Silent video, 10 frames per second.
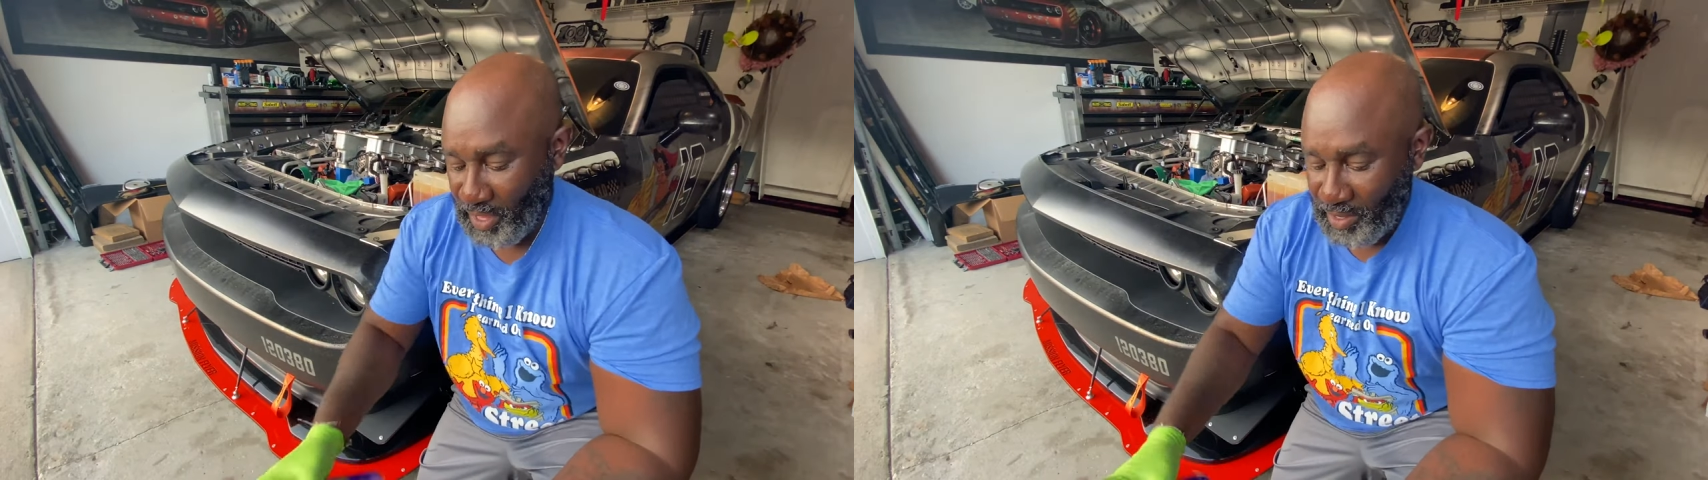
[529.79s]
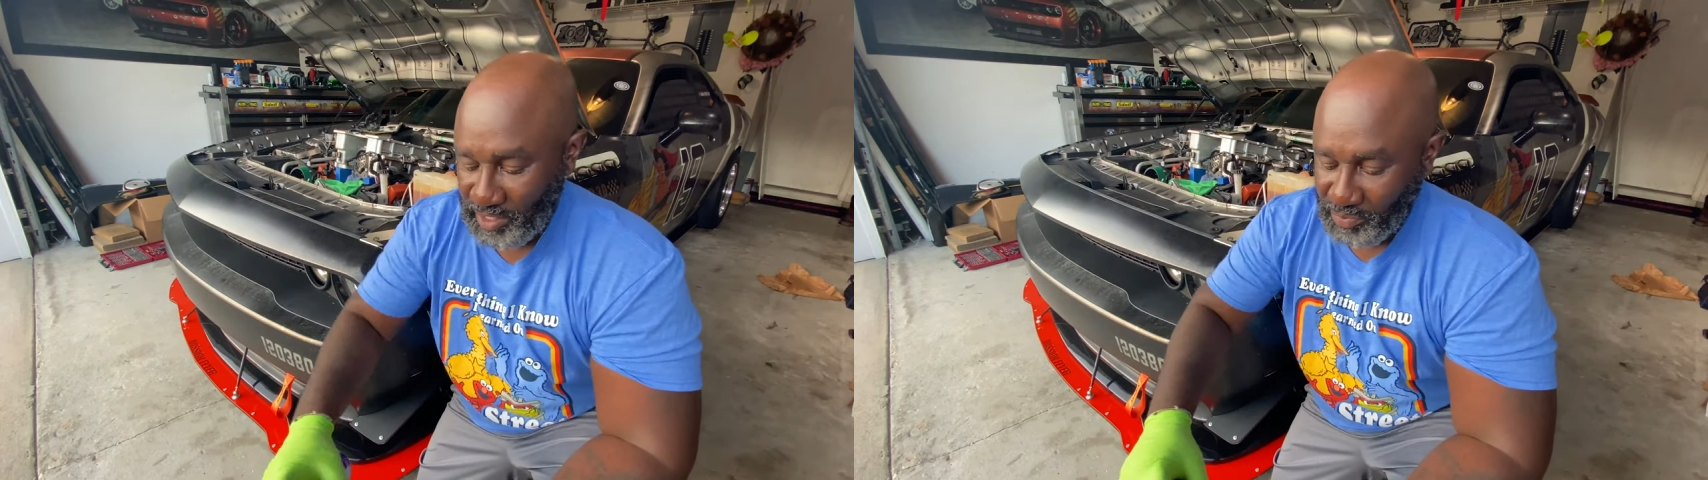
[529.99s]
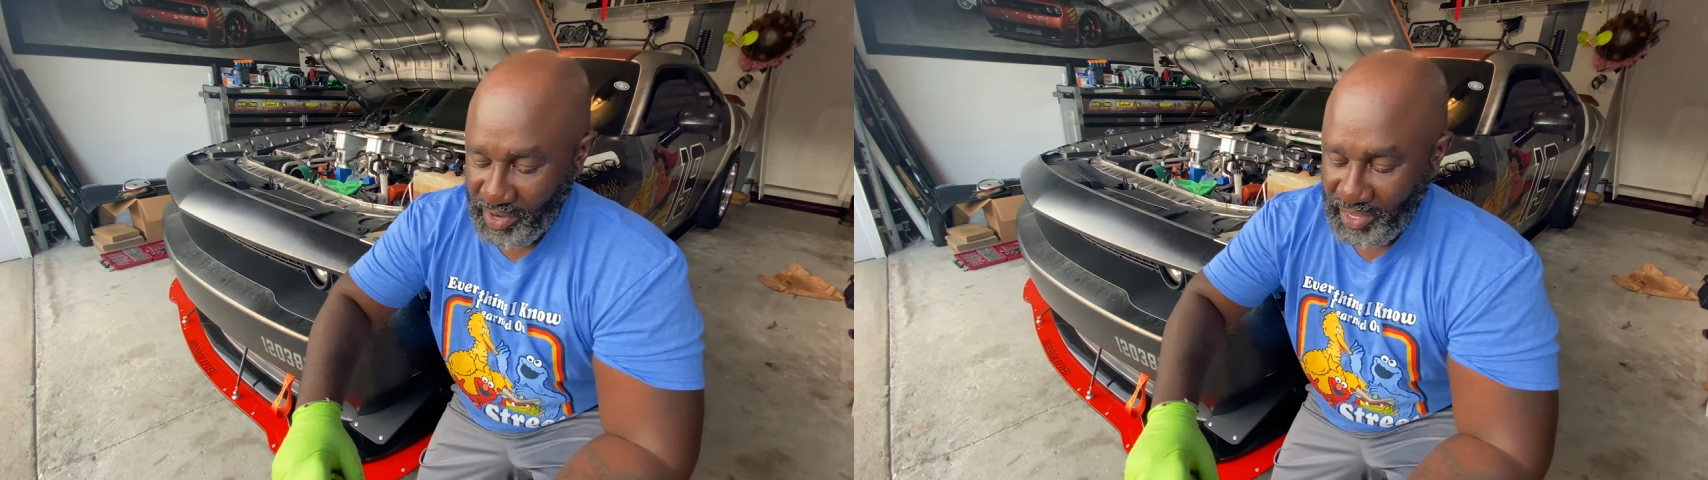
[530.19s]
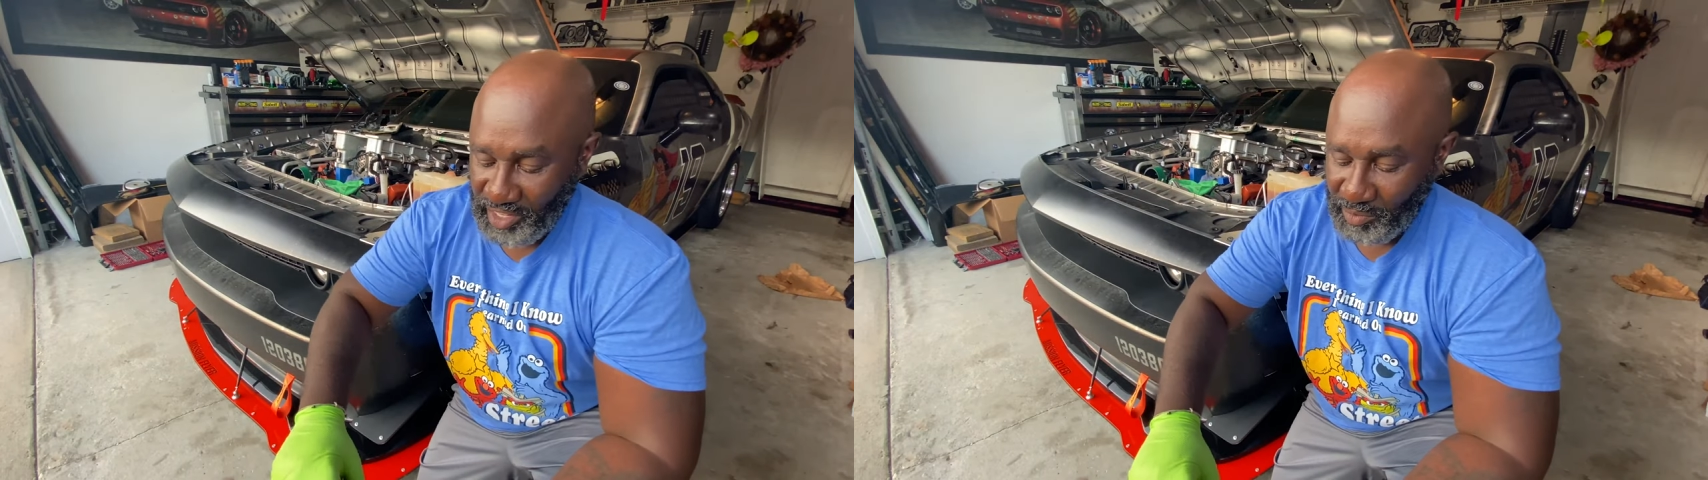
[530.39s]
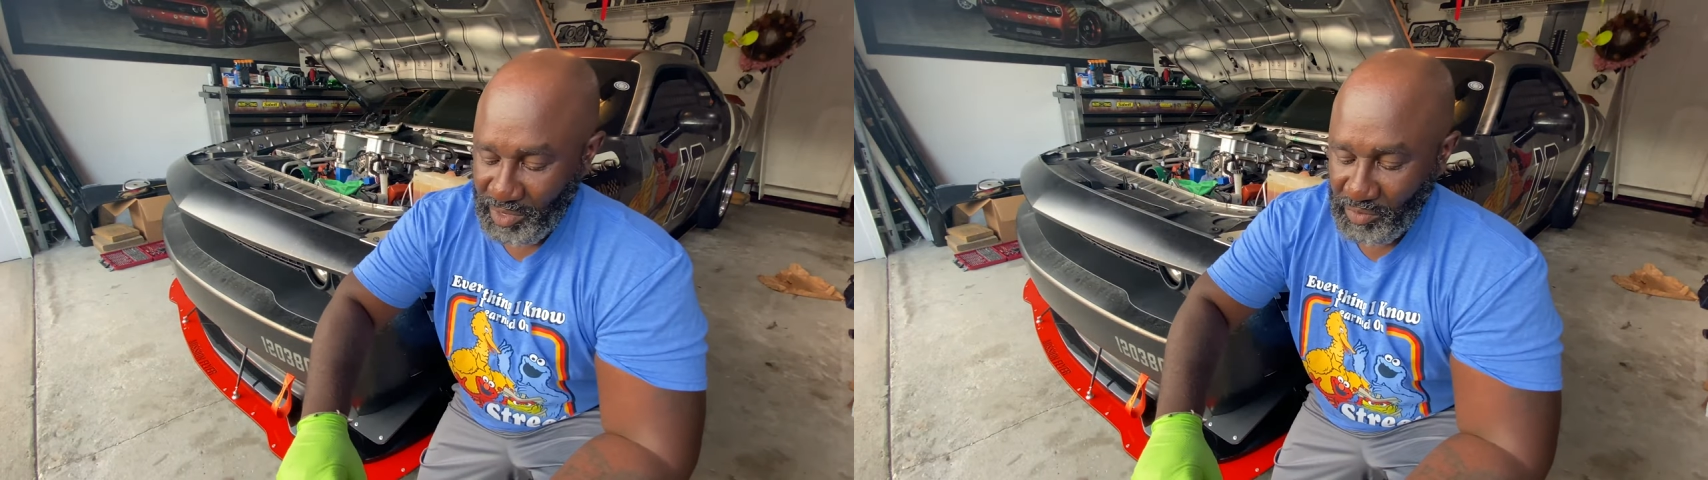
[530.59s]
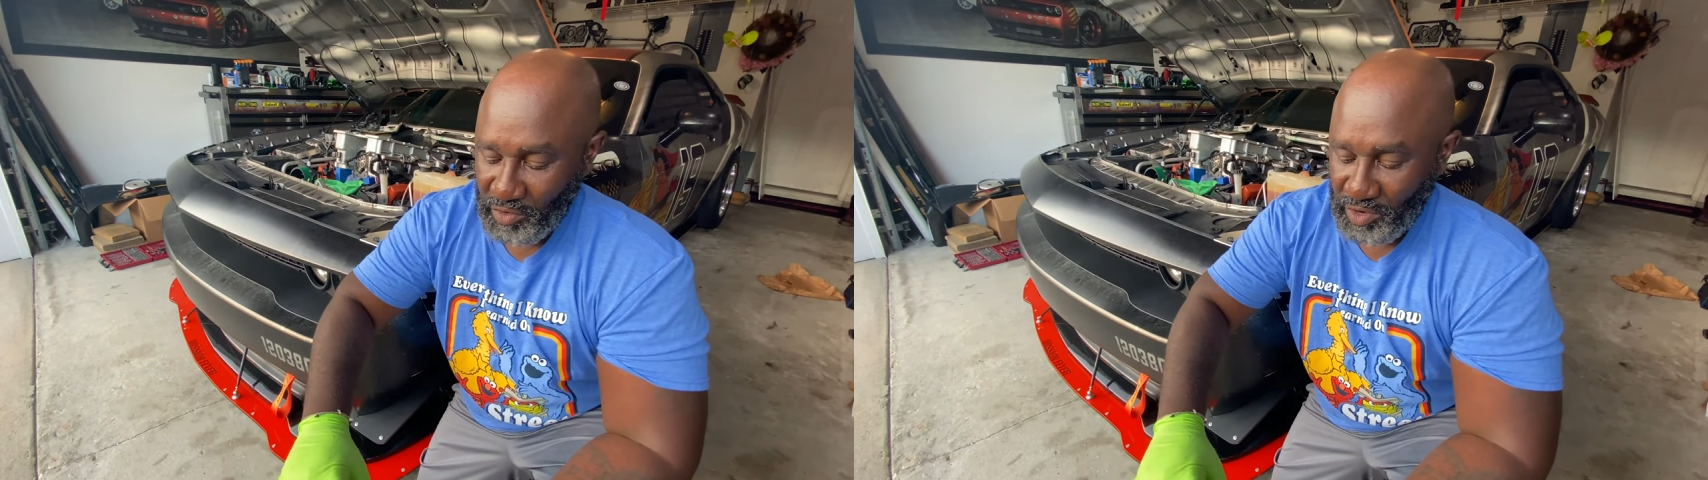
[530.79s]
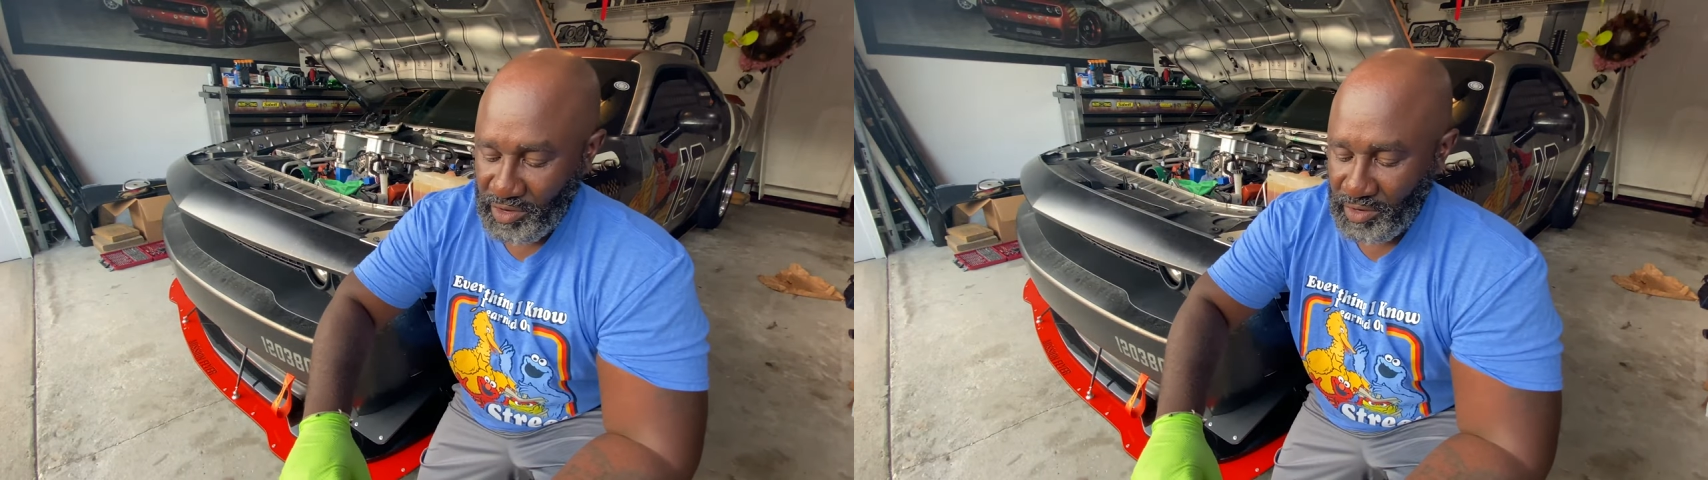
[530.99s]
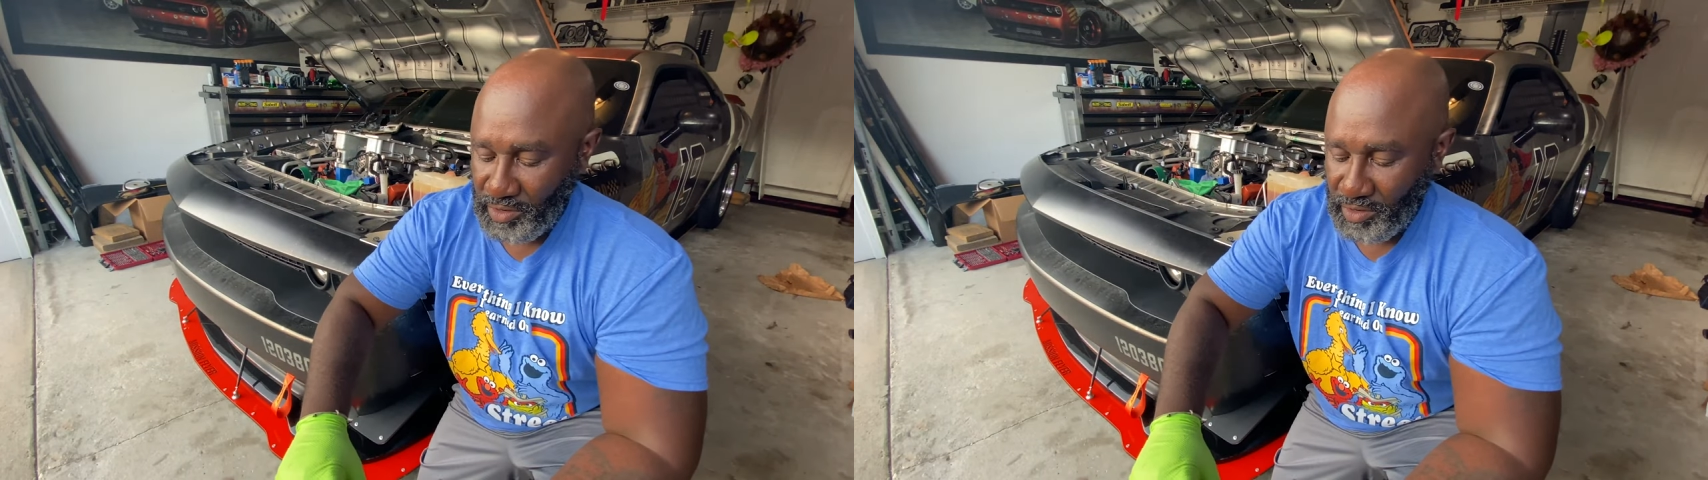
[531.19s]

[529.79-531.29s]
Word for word: spray a little bit more.